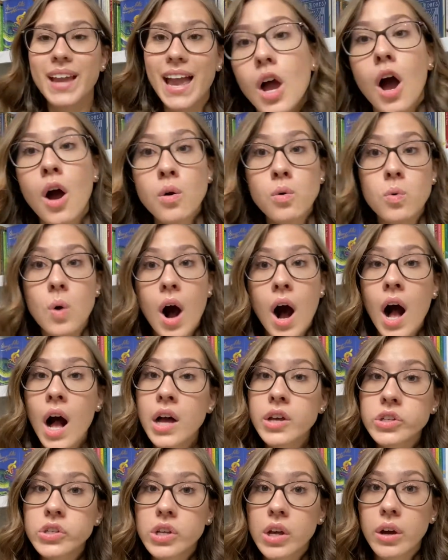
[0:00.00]
Oh,
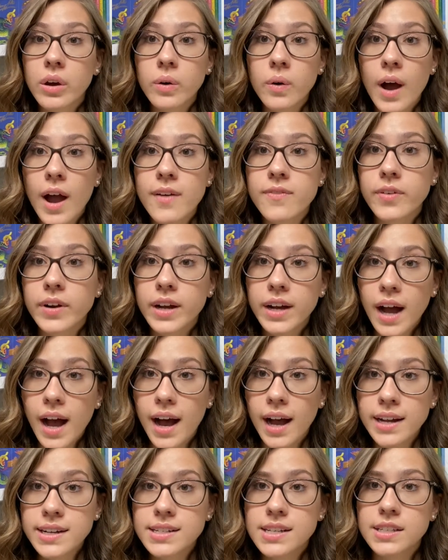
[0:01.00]
also, I
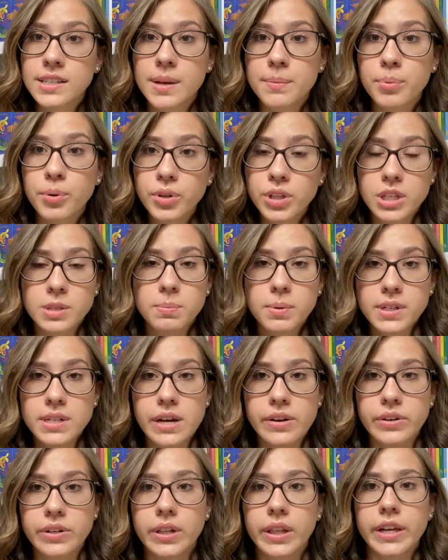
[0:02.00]
forgot, since I pulled this book
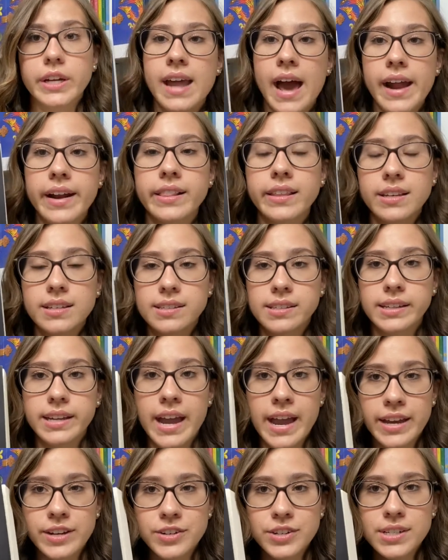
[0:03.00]
down earlier, Natalie C.
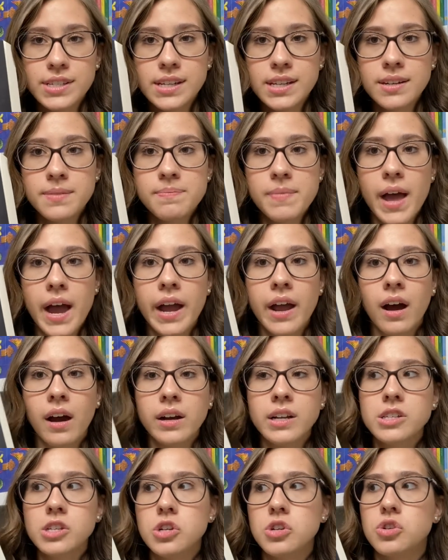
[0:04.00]
Anderson. I
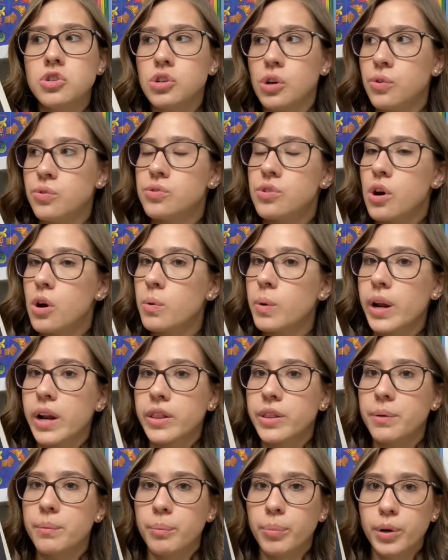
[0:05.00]
honestly don't know what
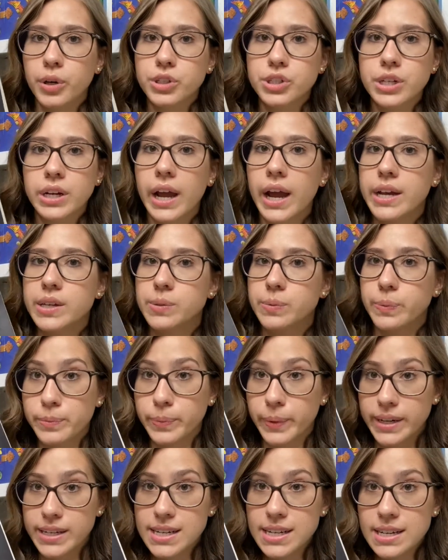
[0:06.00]
other books she has
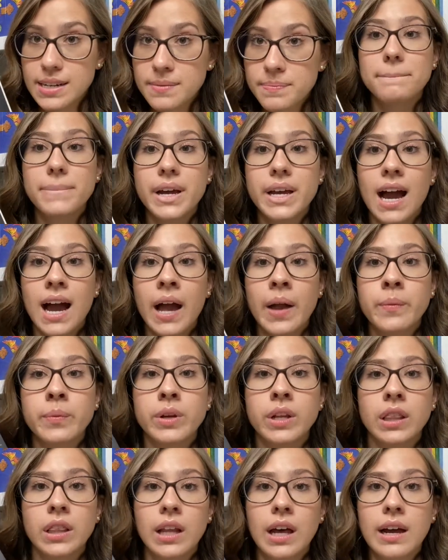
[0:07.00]
written, but I would
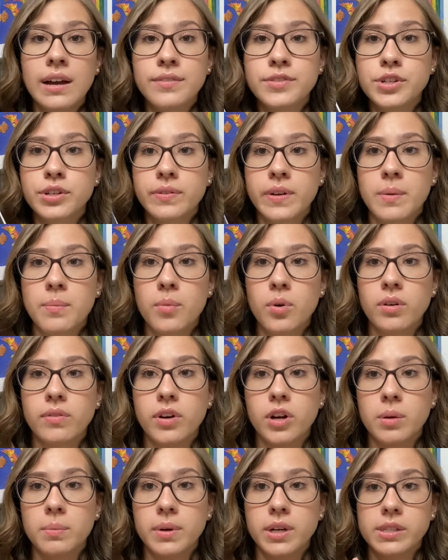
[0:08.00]
love to read more of
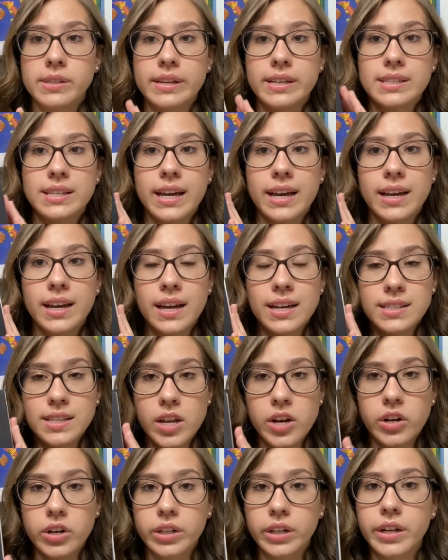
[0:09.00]
her books because, like I
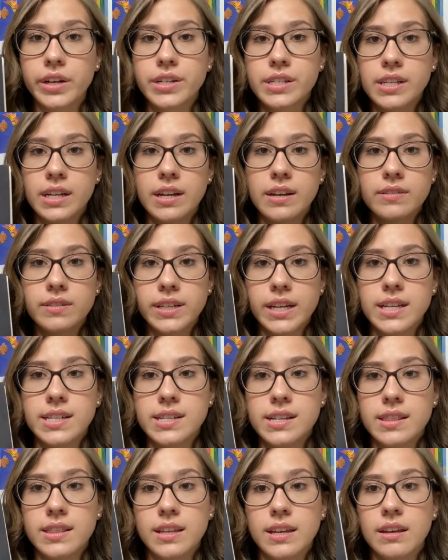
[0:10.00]
said earlier, City of Saints
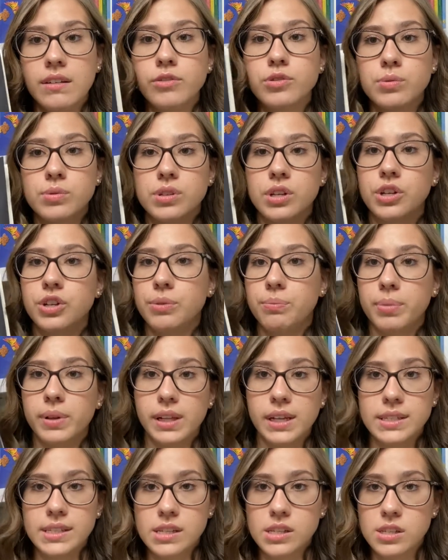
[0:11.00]
and Thieves was such a
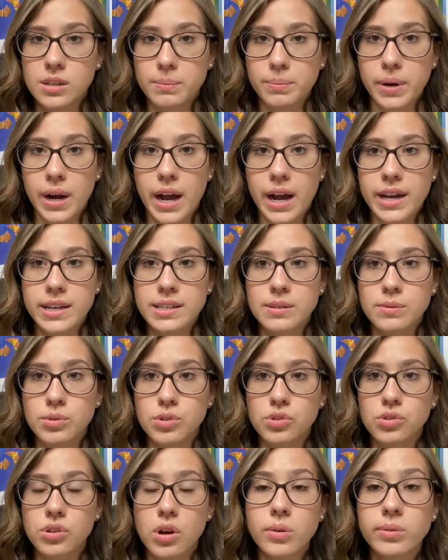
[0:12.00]
pleasant surprise. It was
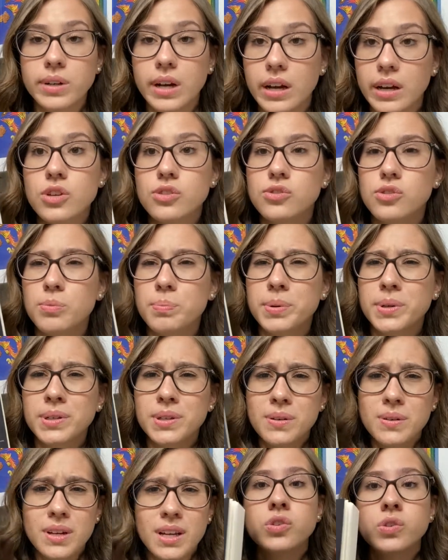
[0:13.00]
so good, super
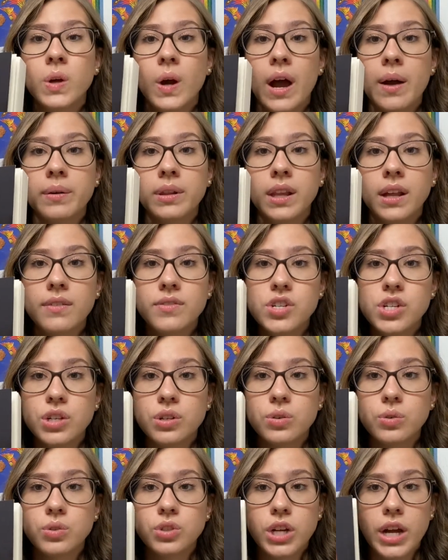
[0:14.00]
unique, so I would love
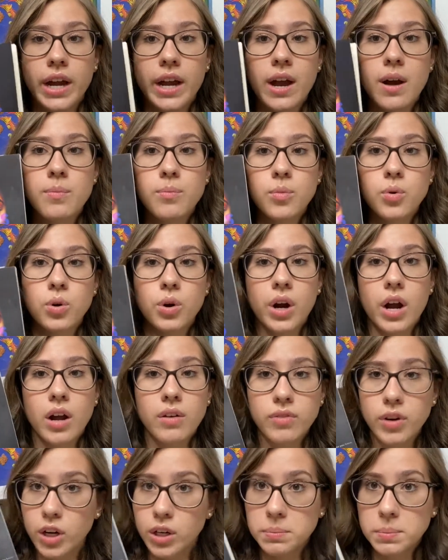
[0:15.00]
to check out more of
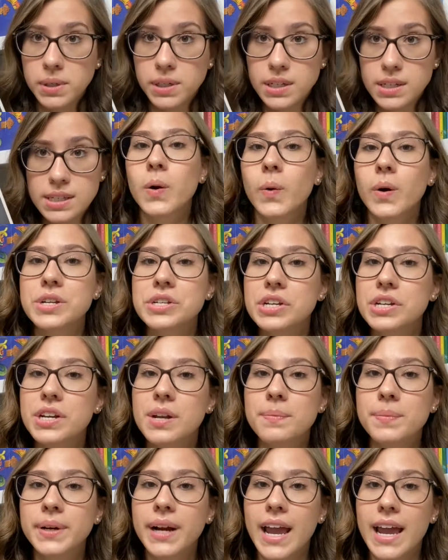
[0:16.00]
her books. Question
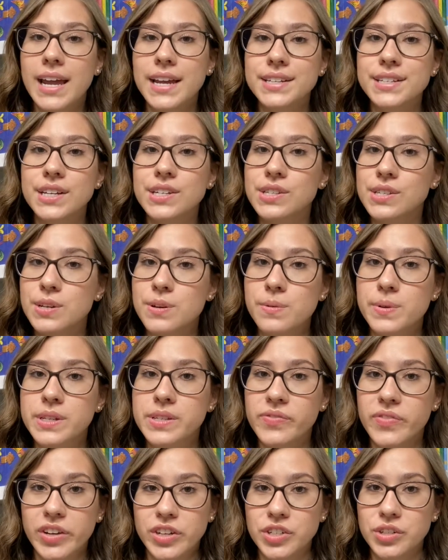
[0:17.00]
number 8 is
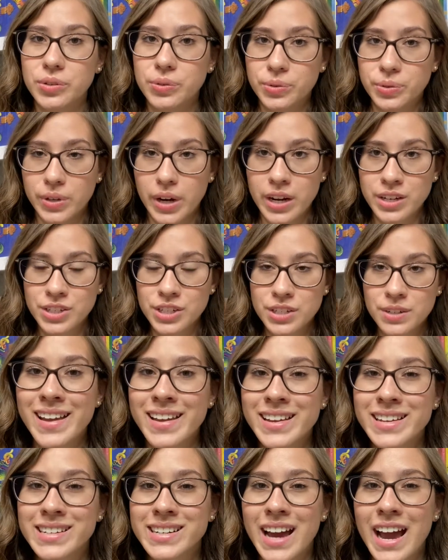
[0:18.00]
newest fictional crush.
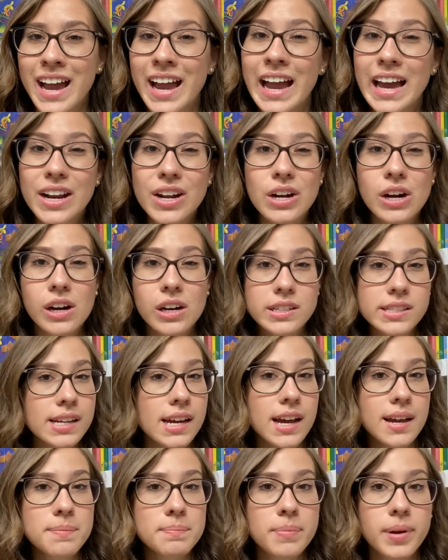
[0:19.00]
And I had a hard
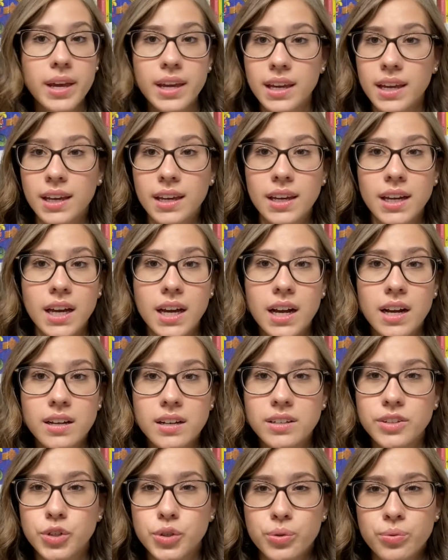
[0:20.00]
time picking
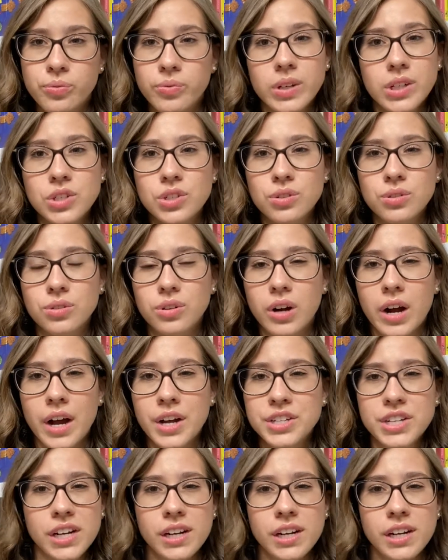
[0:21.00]
a new fictional crush.